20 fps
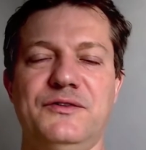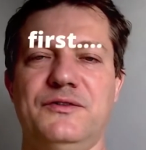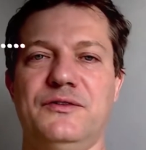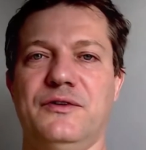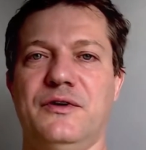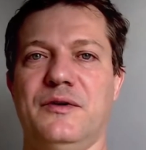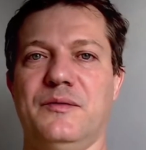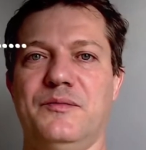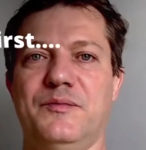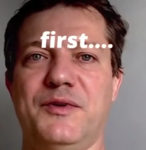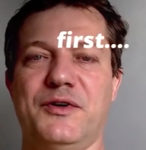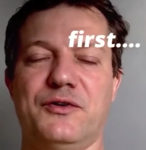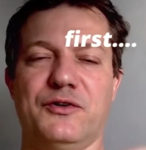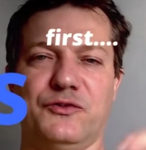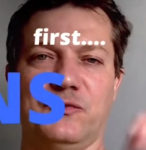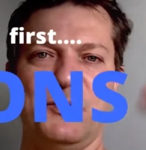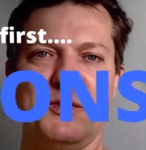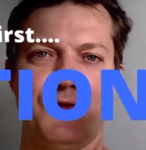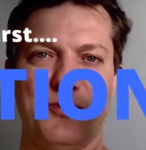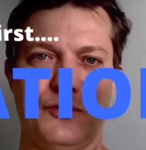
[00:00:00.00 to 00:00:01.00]
uh,
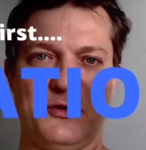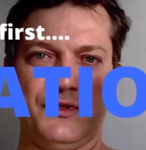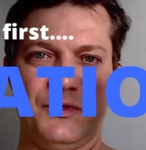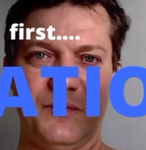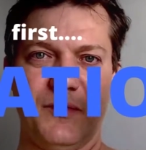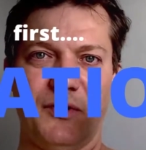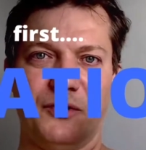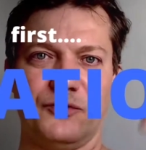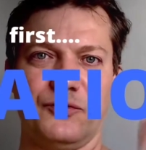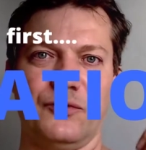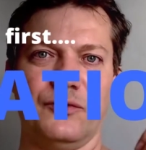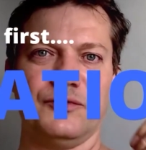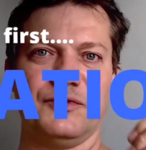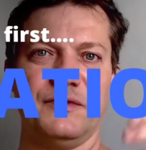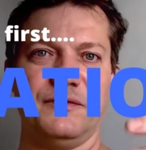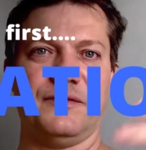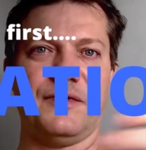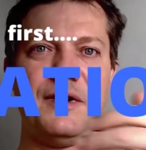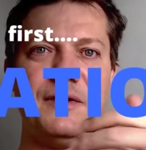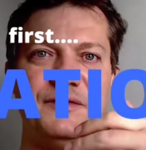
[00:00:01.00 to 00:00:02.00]
because we talked about all the
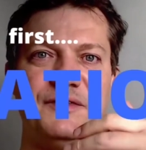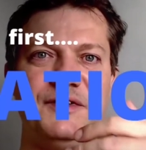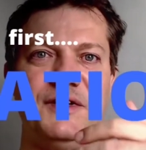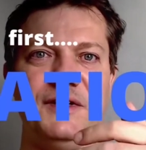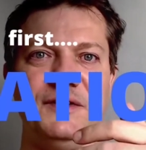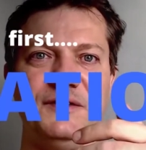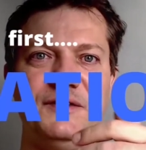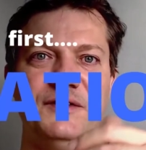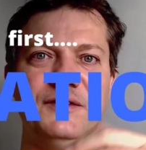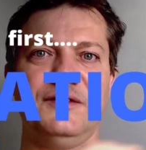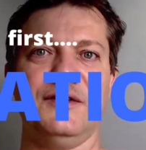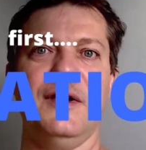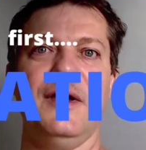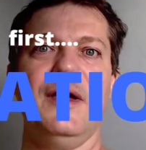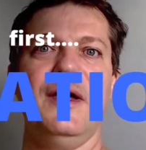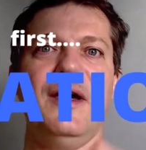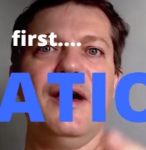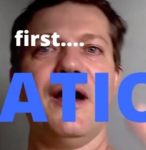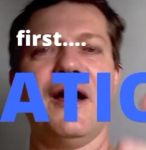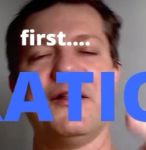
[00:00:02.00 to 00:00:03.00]
five senses,
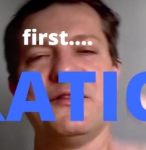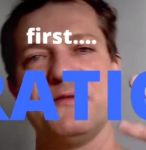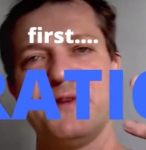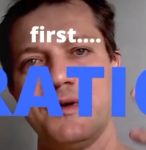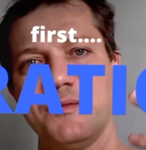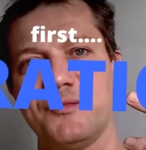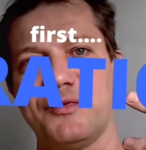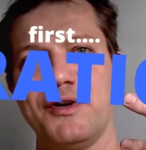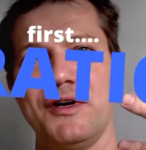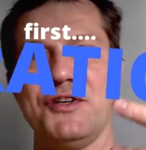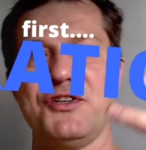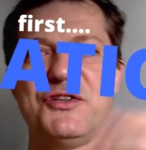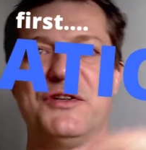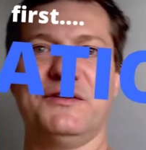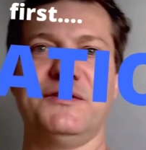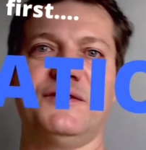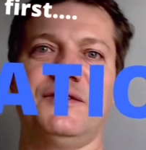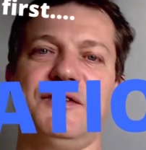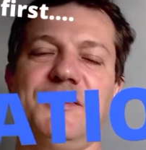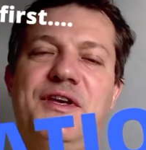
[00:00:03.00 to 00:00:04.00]
and
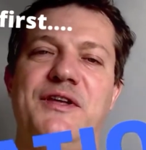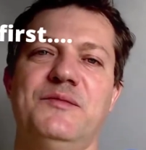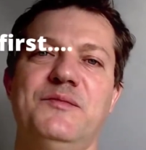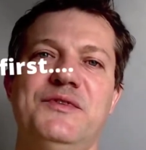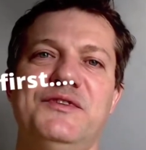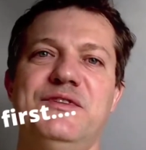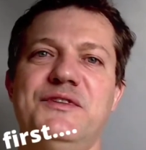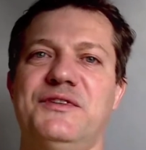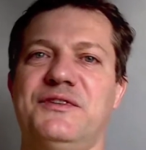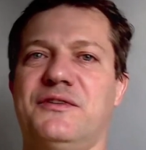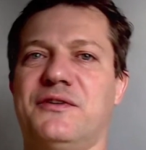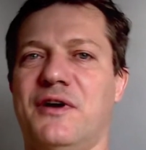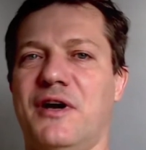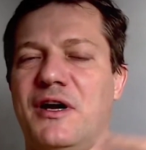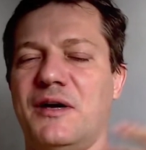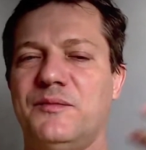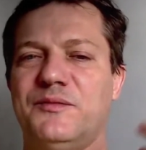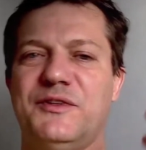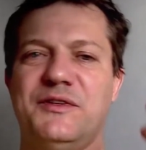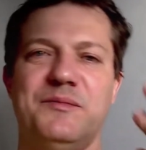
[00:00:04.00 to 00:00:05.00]
vibrations can be
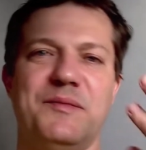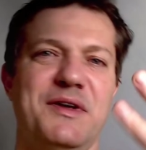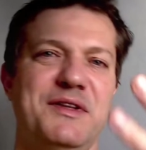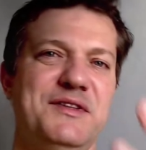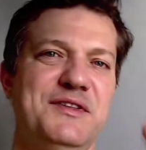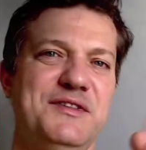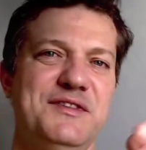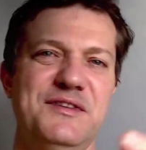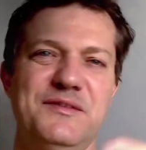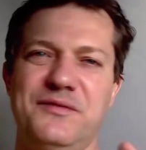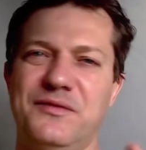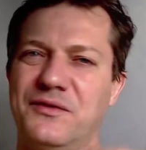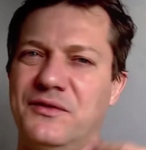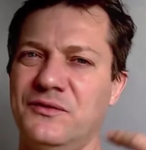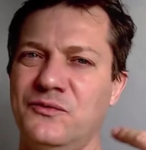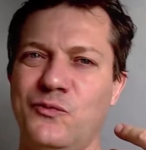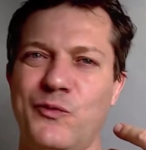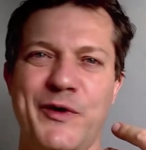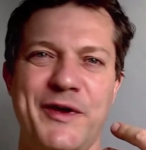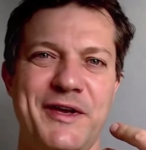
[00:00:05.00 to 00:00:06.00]
described in many
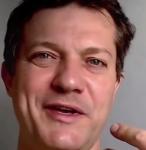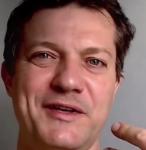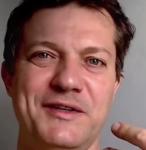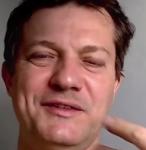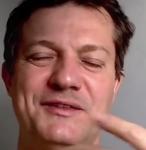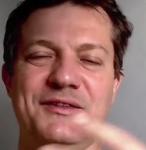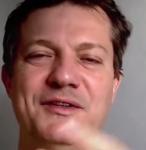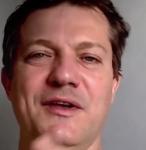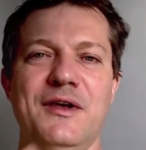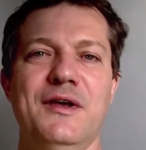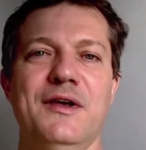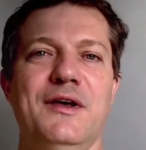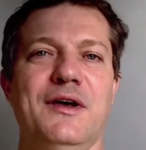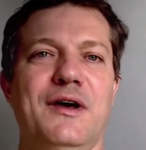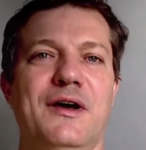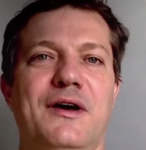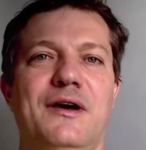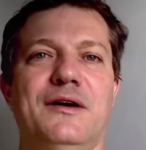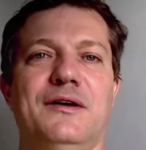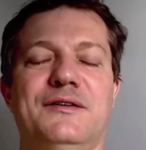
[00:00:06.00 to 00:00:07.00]
different ways.
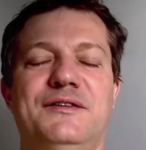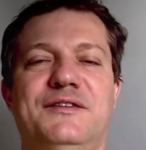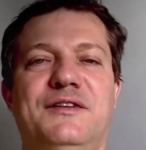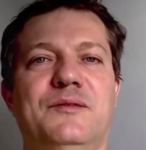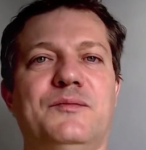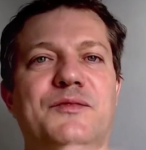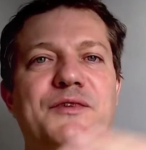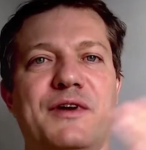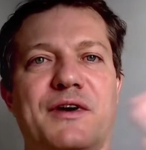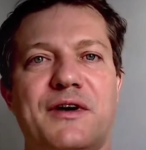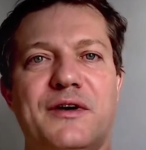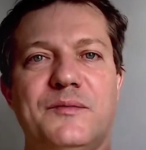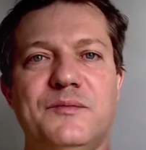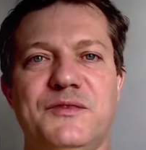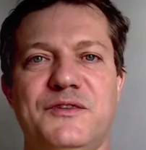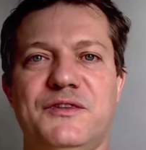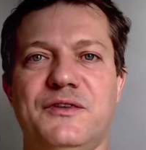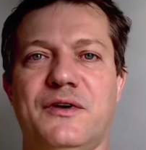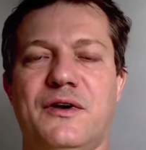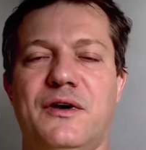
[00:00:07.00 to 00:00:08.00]
Uh,
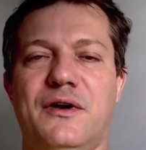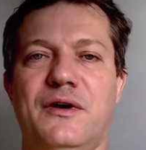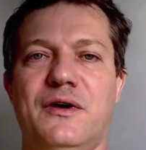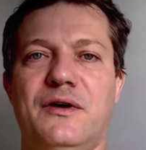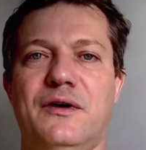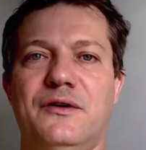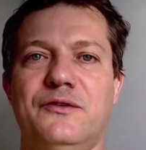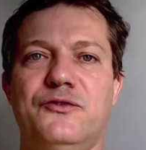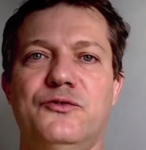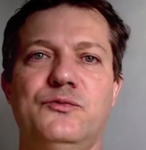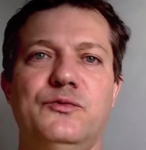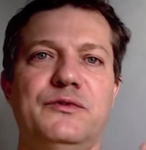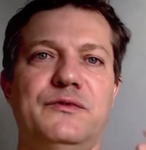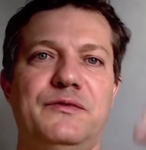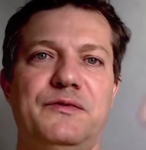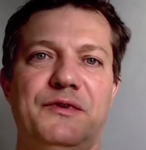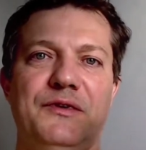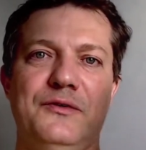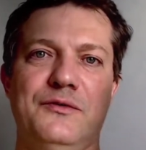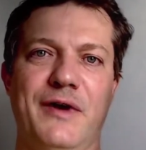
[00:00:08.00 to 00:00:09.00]
sometimes uh, you would
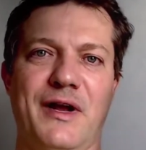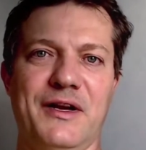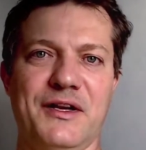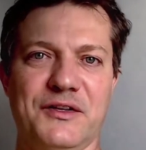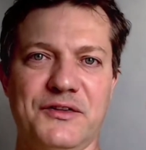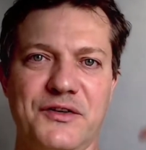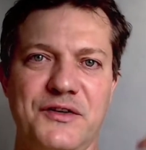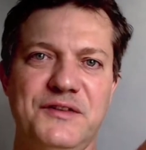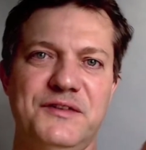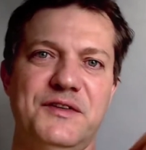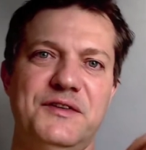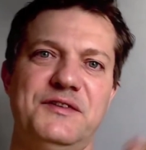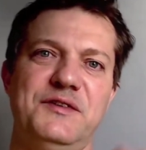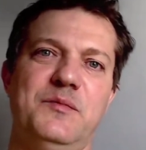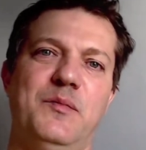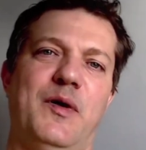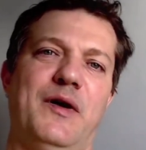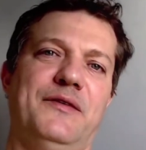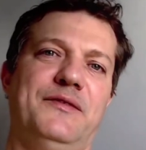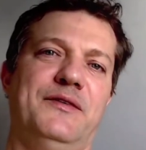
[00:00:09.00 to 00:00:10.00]
feel electricity
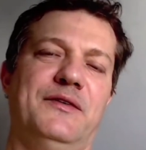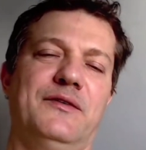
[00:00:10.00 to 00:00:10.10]
passing